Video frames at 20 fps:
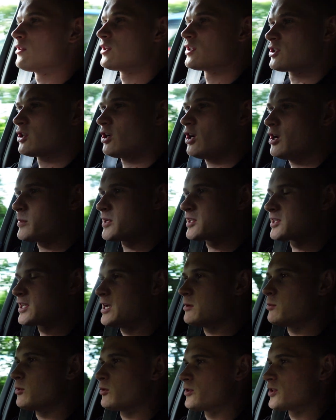in the timing
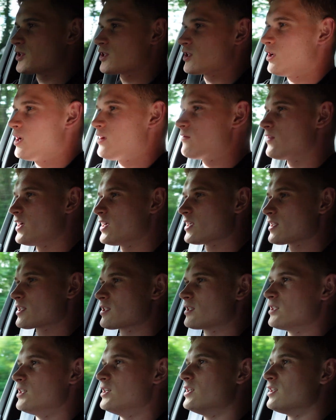table on the
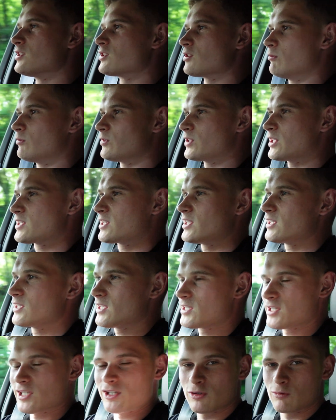Cyvex, so this
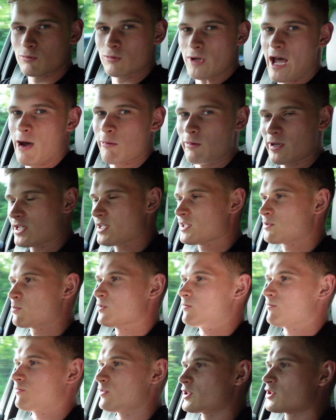isn't how it is, but
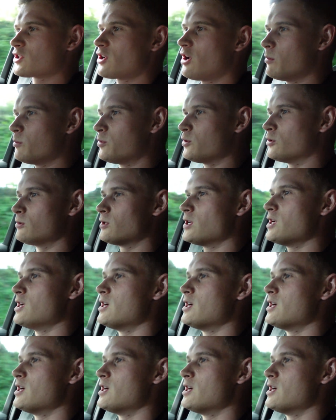for example,